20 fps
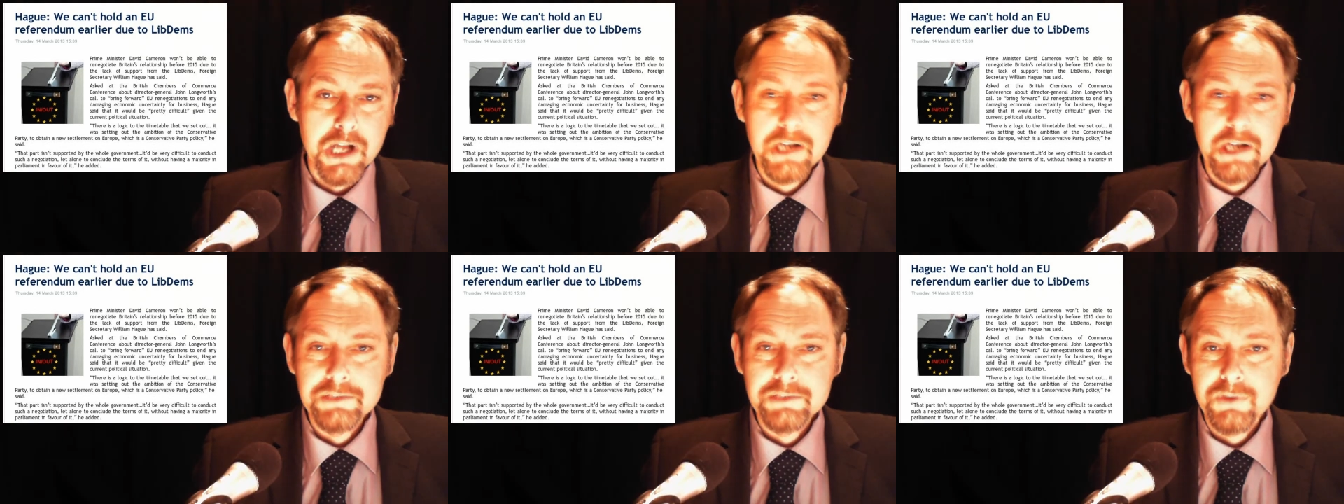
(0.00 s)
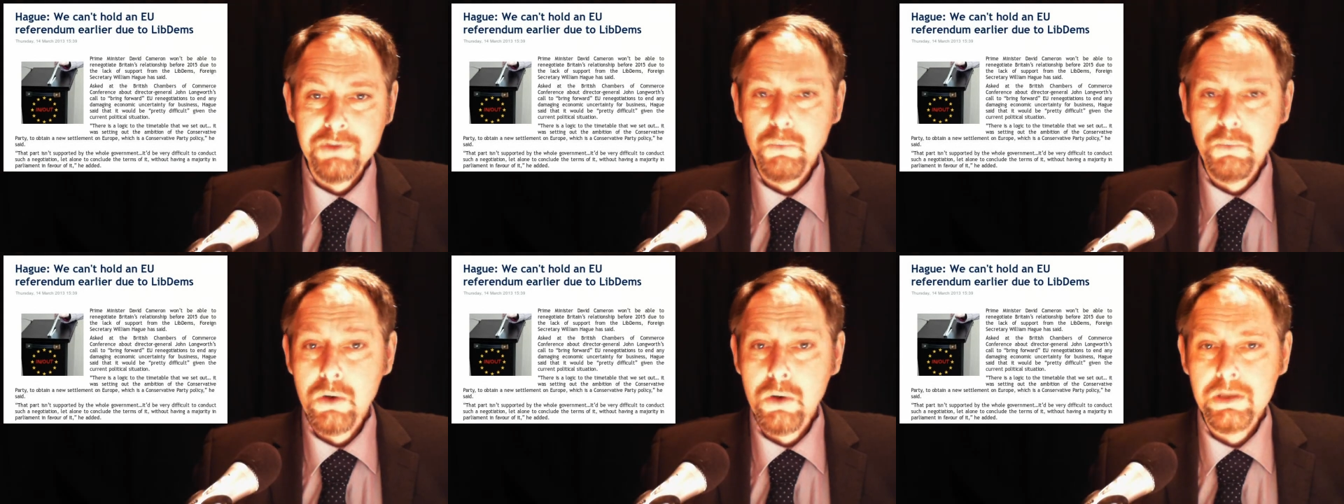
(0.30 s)
over
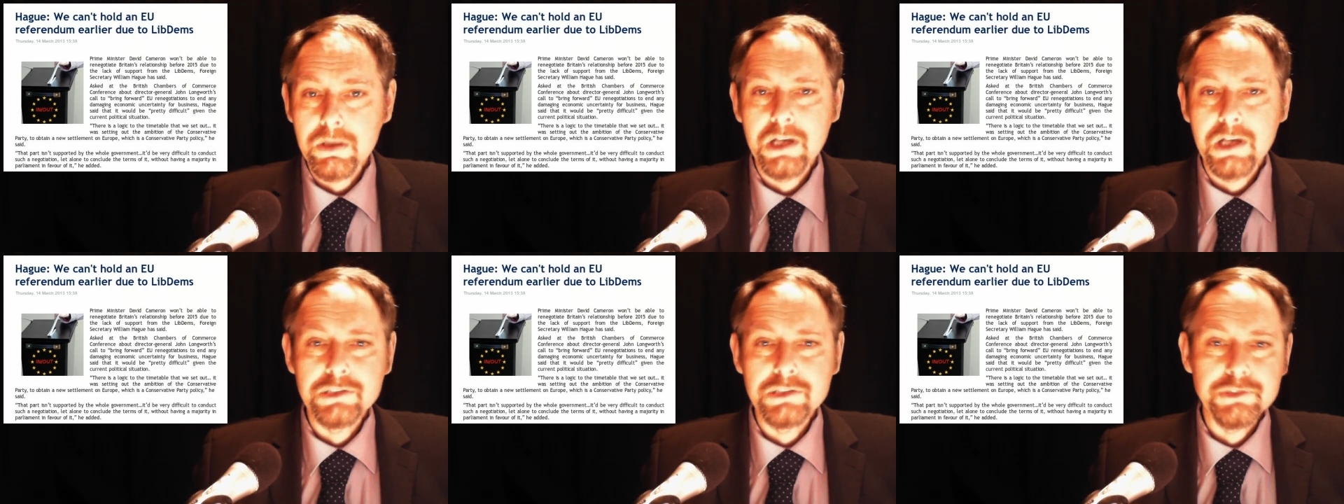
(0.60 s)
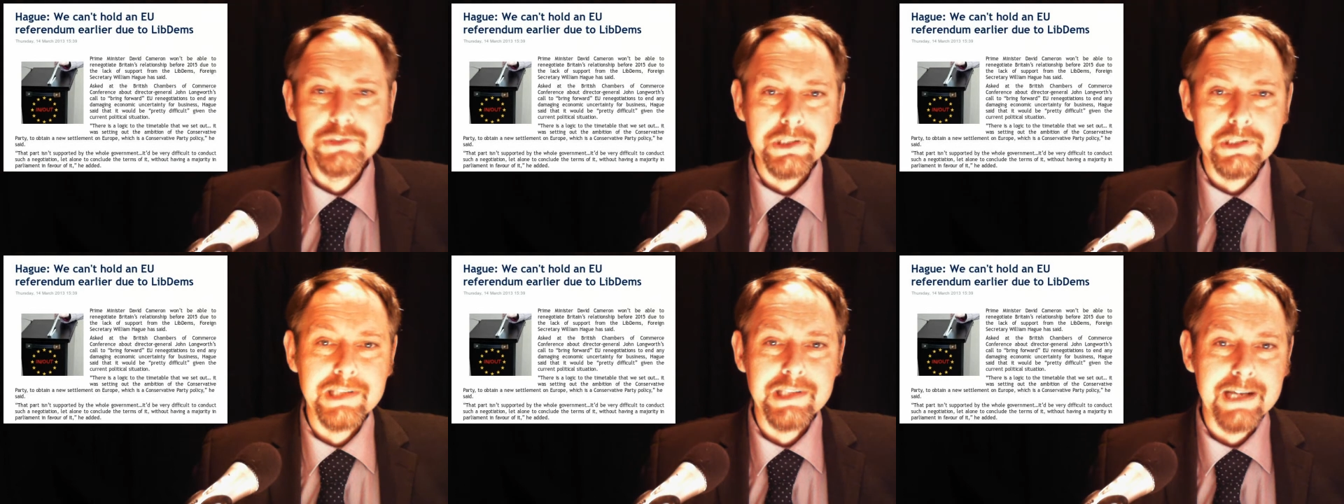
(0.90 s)

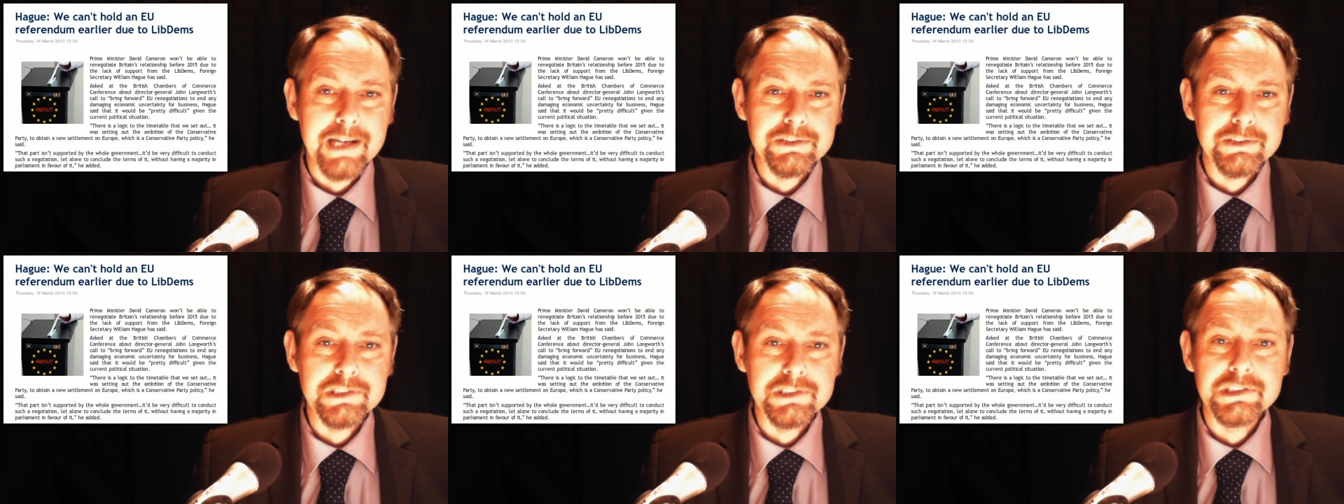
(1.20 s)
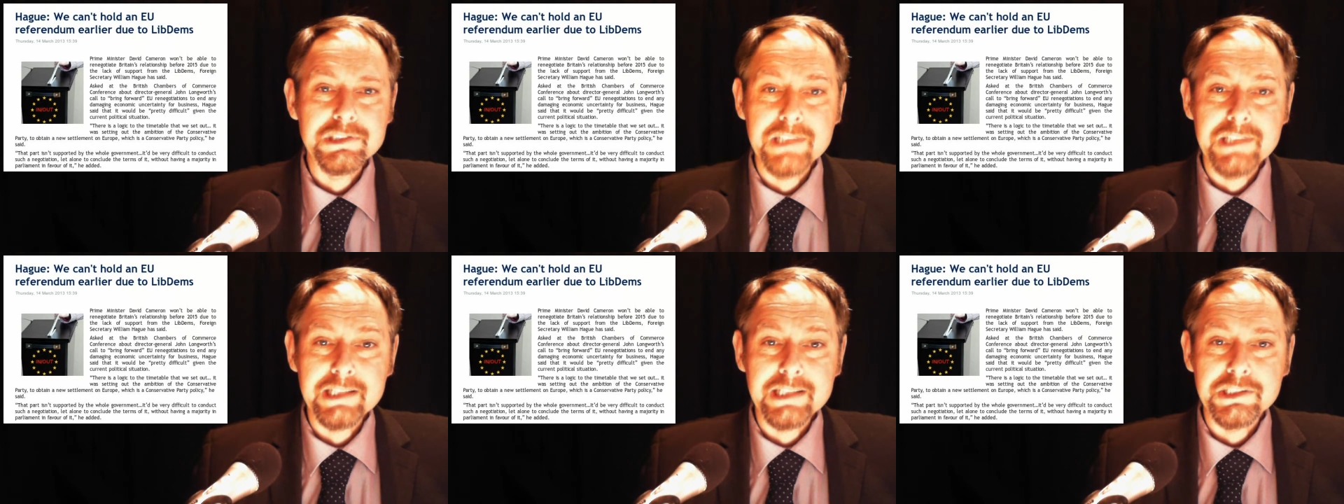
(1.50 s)
100,000
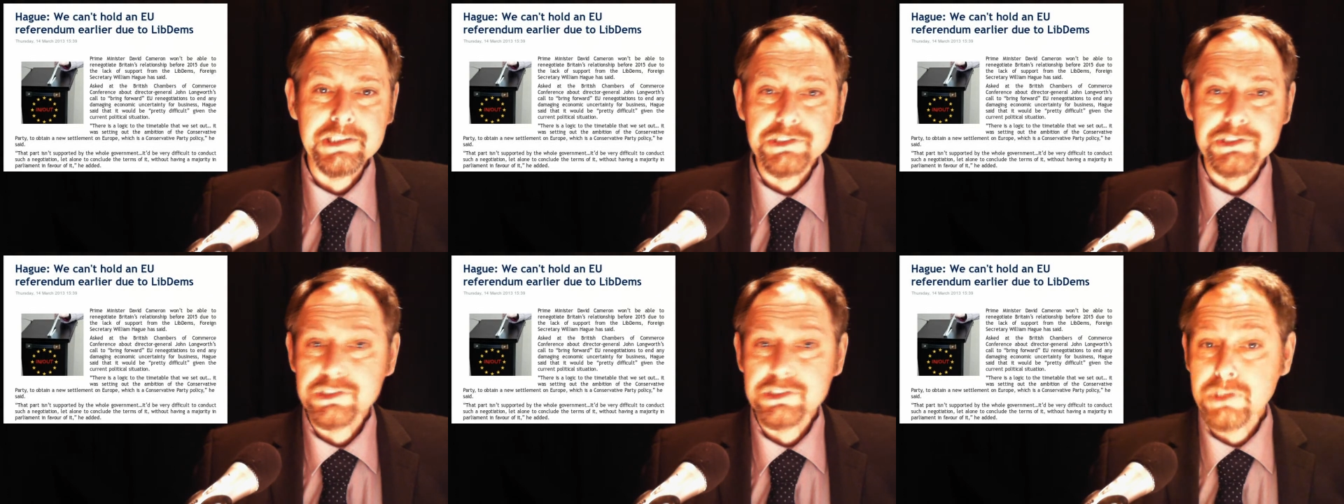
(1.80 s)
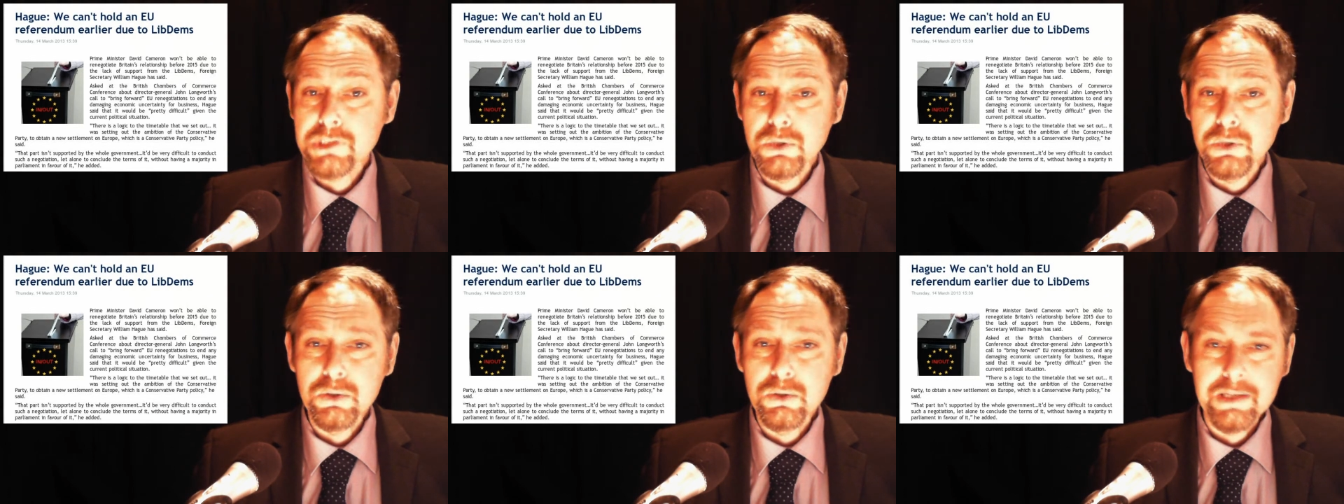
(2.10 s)
signatures
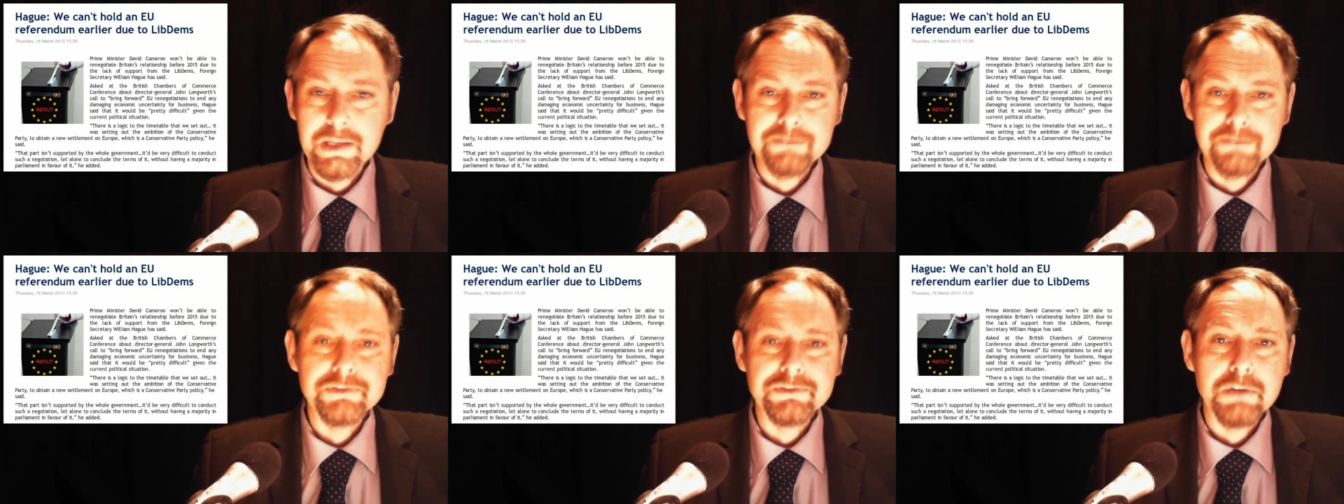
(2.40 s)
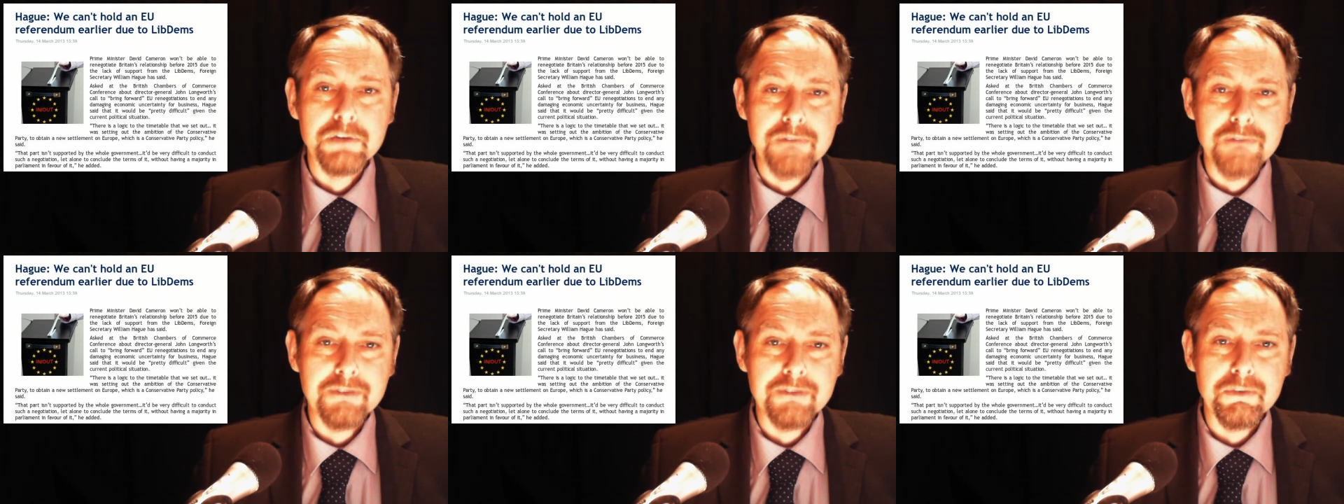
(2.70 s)
calling for a
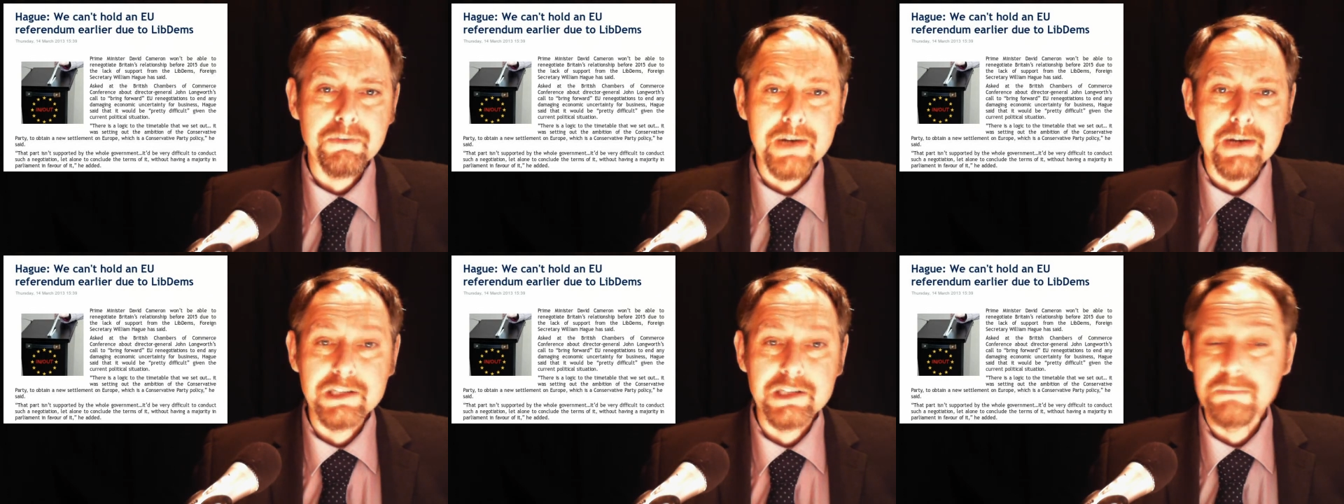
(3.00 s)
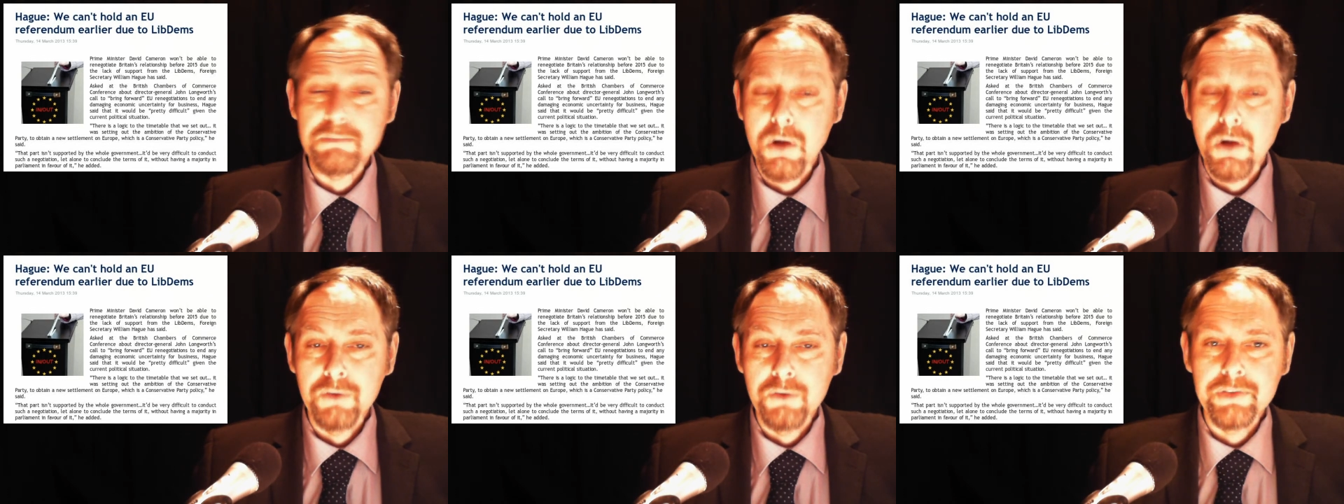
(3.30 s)
referendum
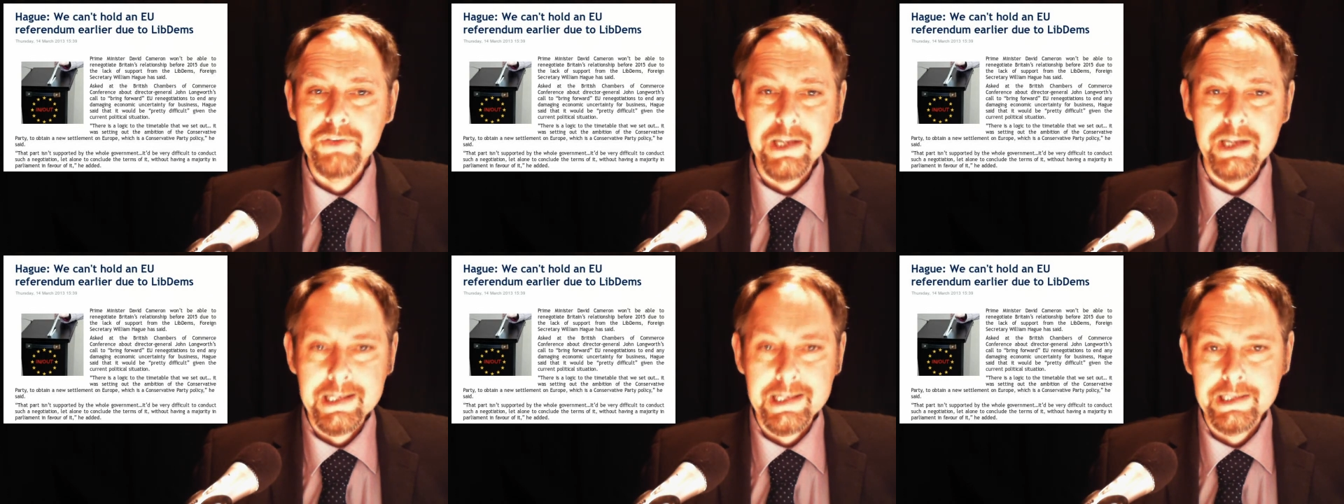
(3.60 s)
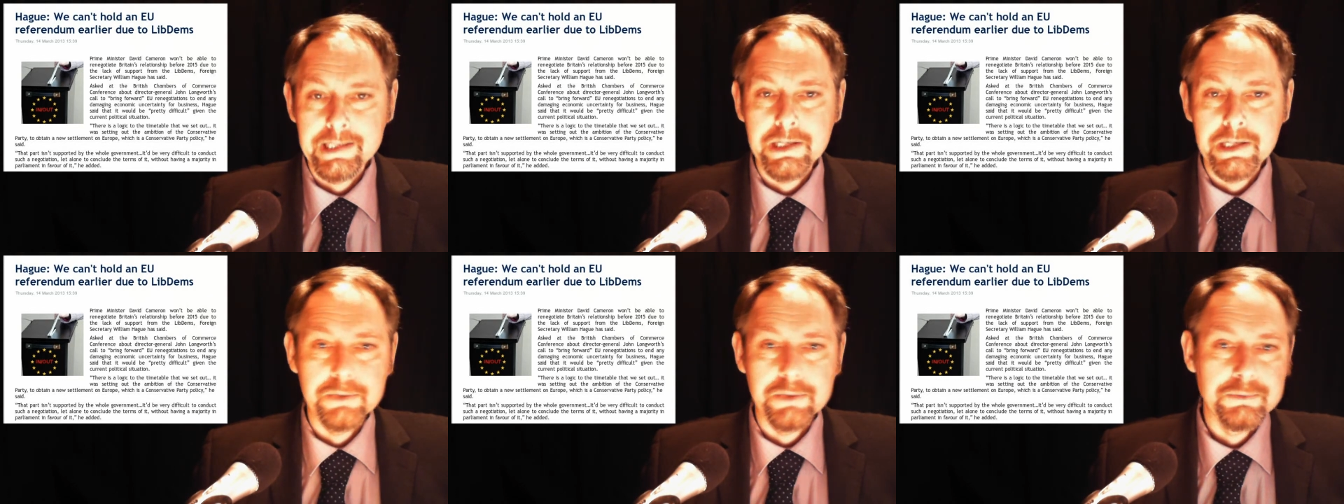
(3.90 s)
on the
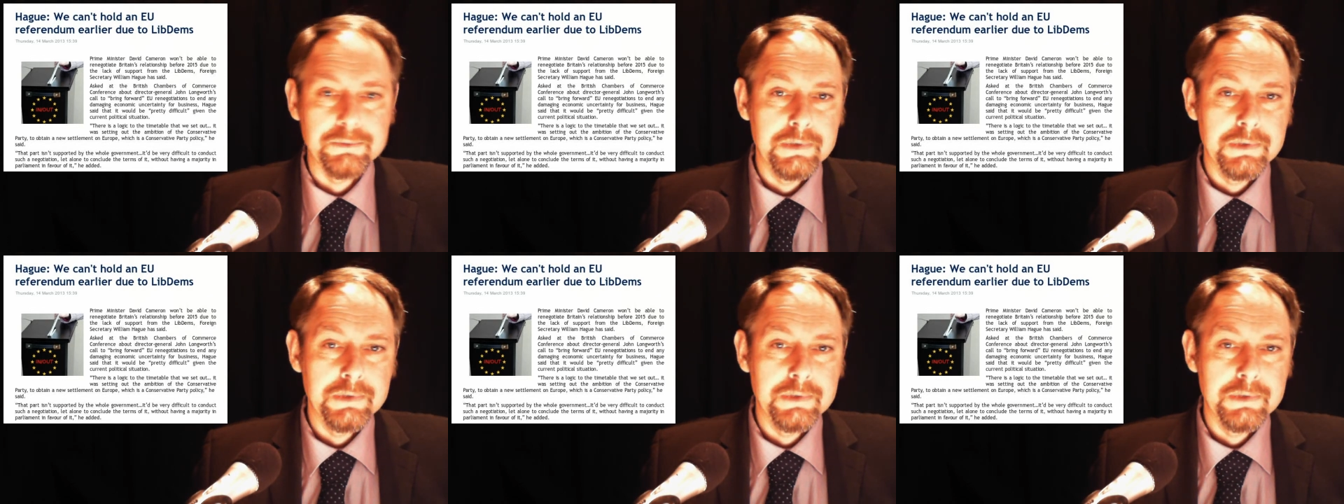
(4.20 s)
EU.